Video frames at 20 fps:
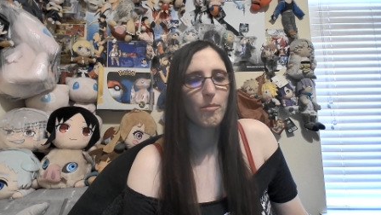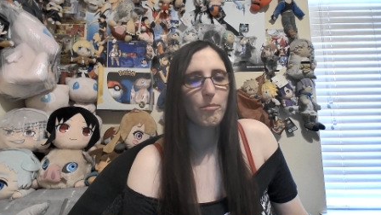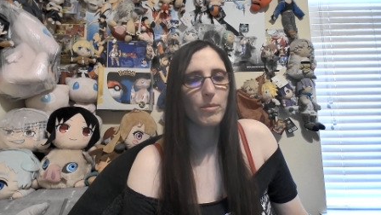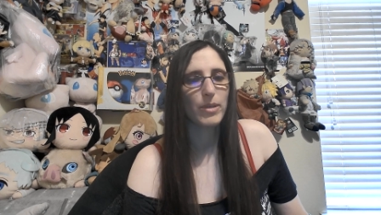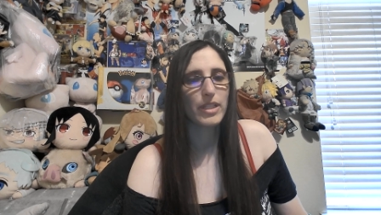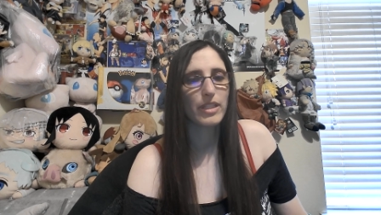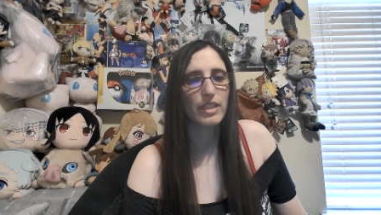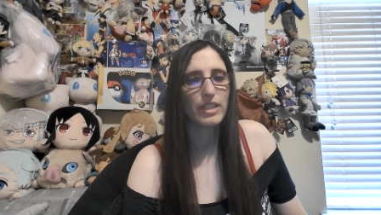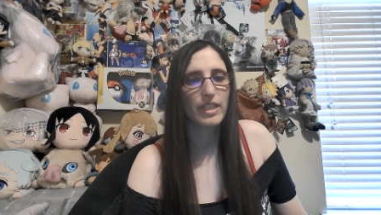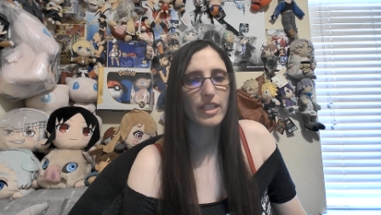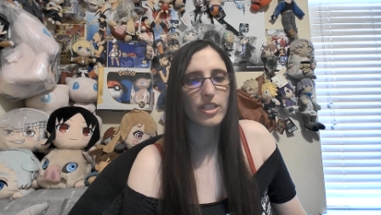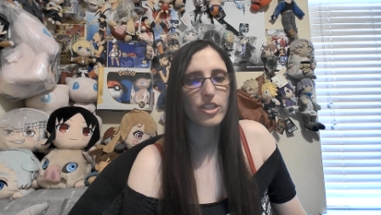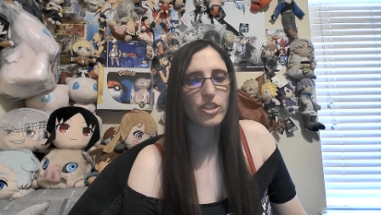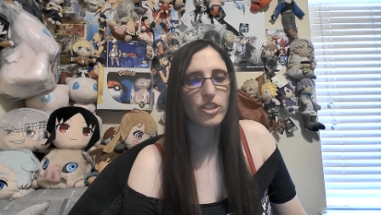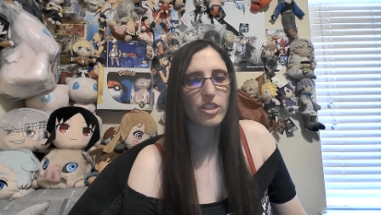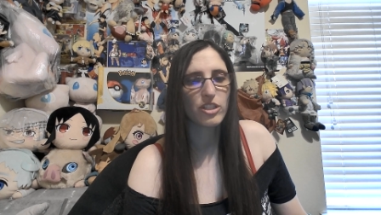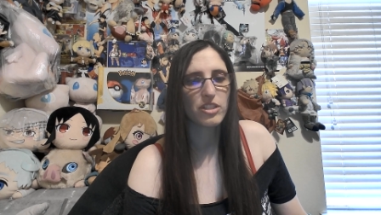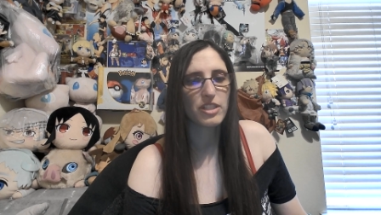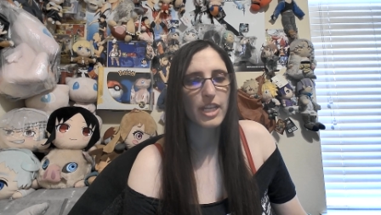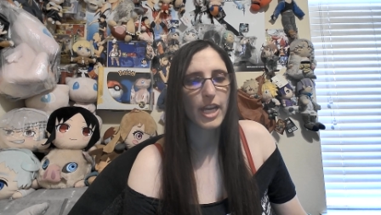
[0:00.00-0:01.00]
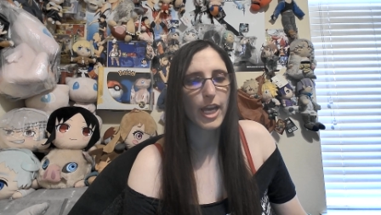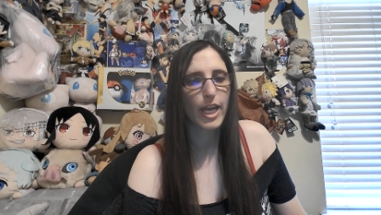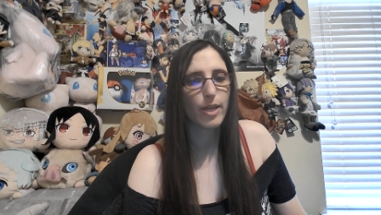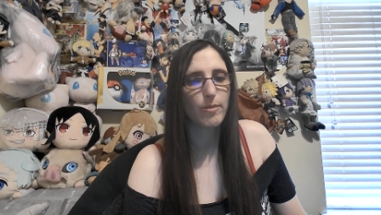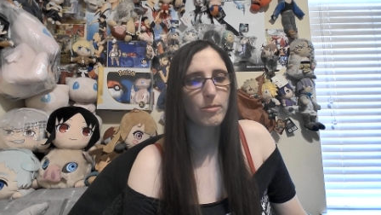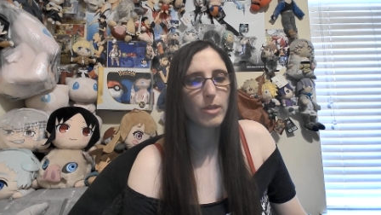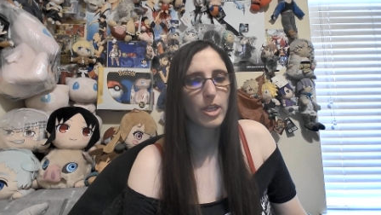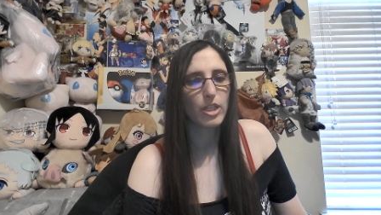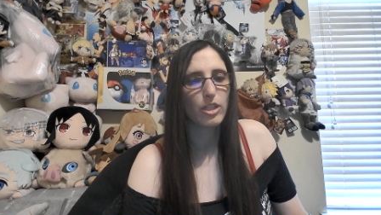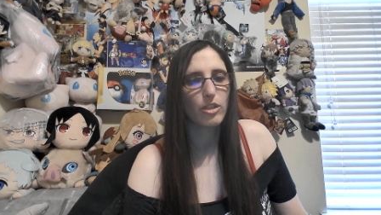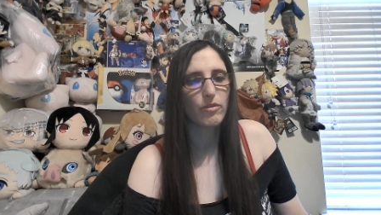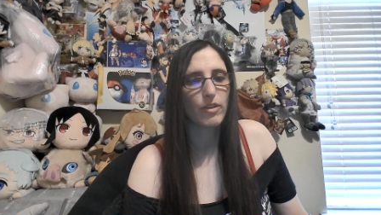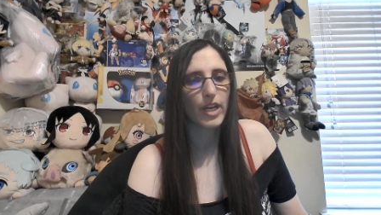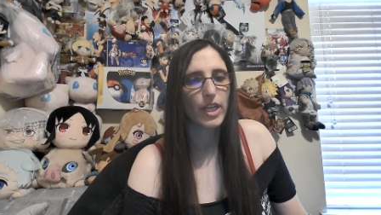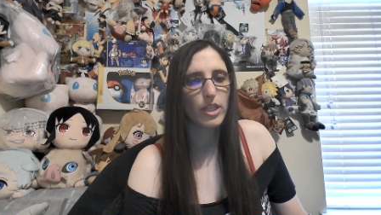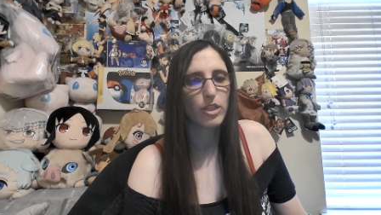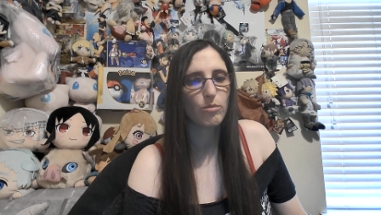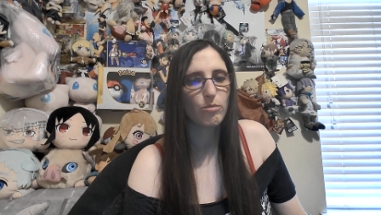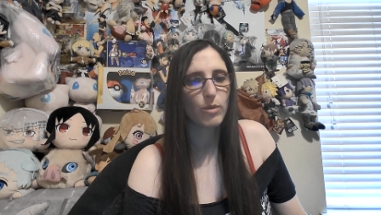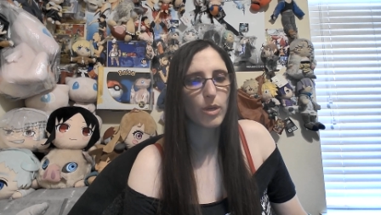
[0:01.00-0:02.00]
But there's still time. You've
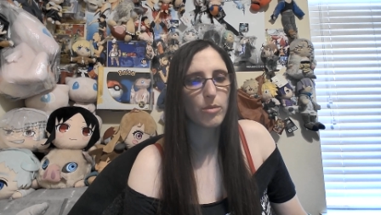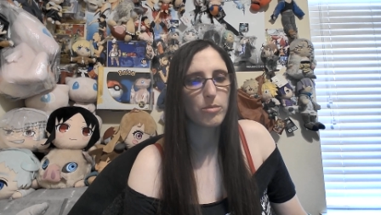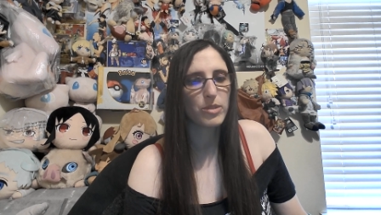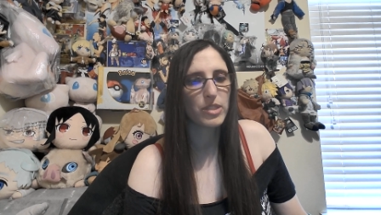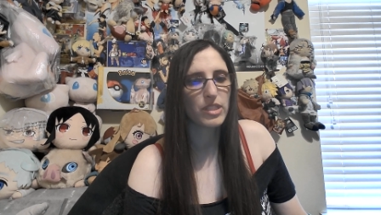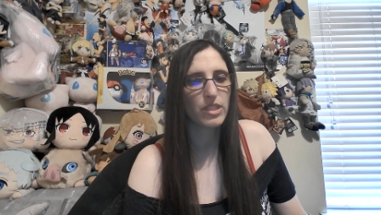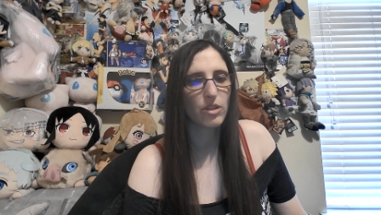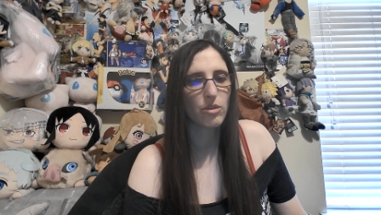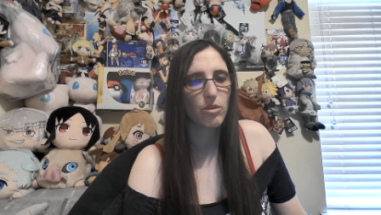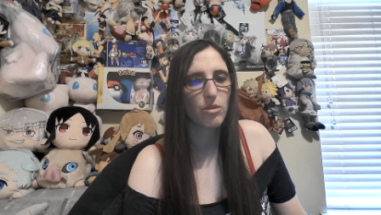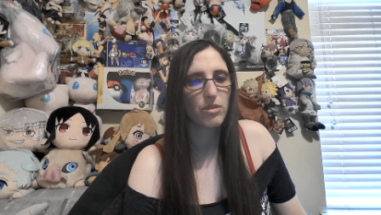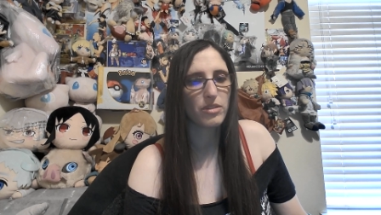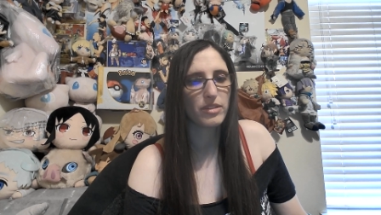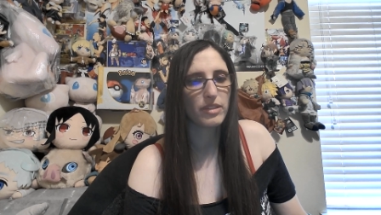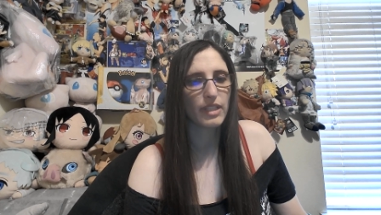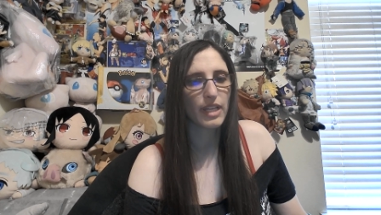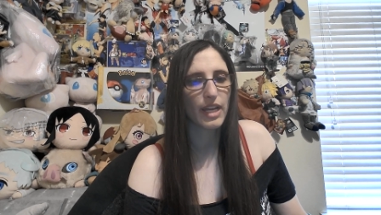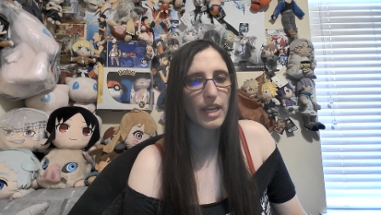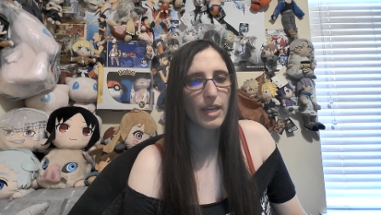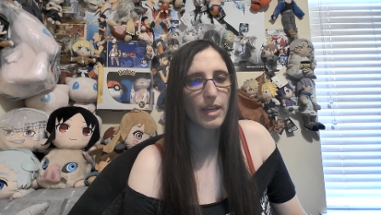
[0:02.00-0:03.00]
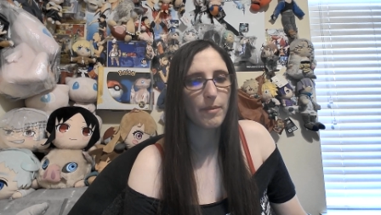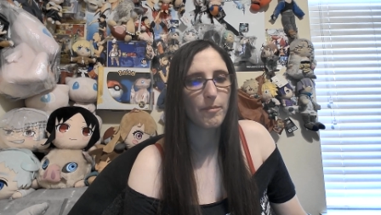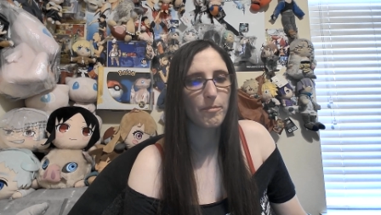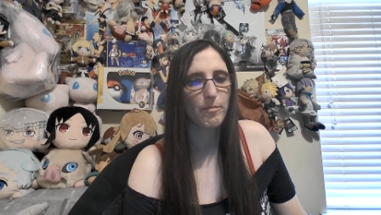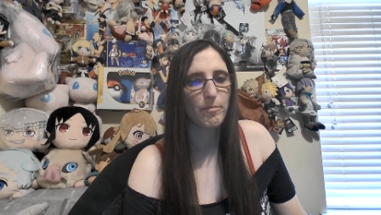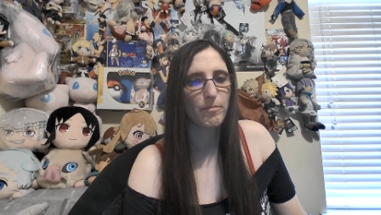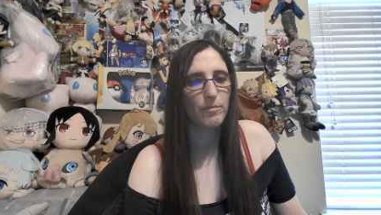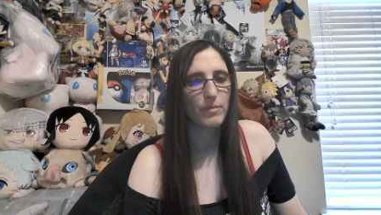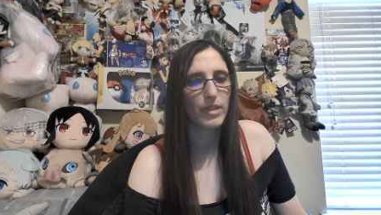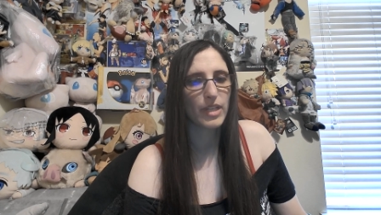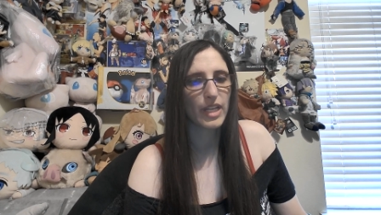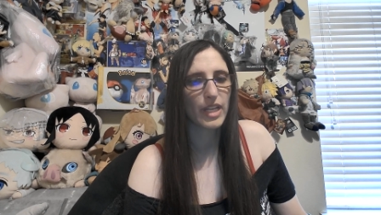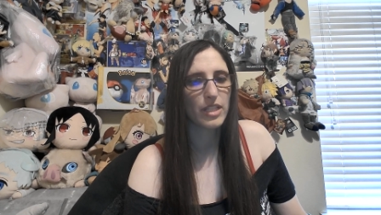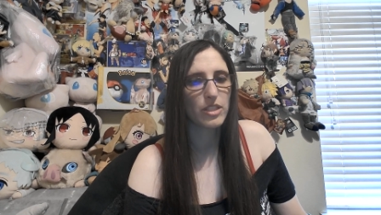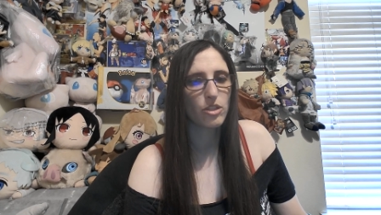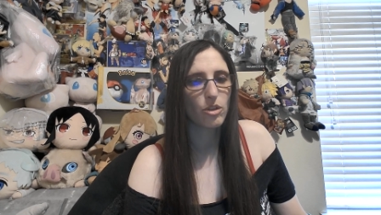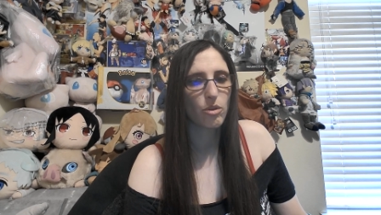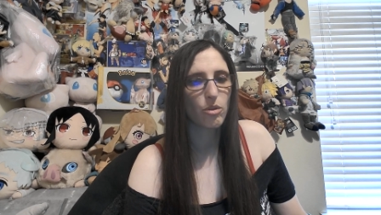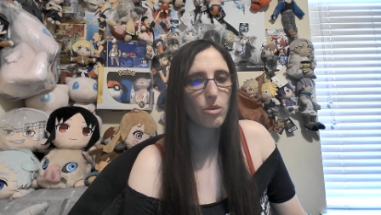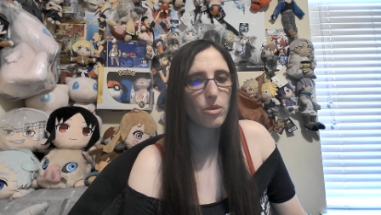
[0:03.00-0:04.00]
held the ropes to hold, um, uh,
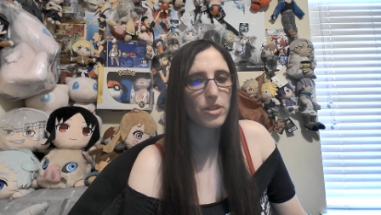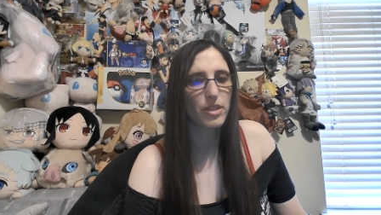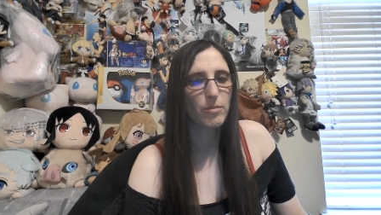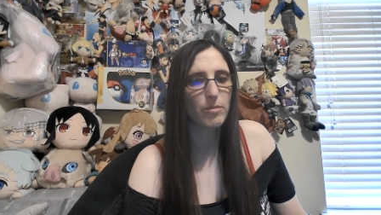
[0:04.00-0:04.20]
to hold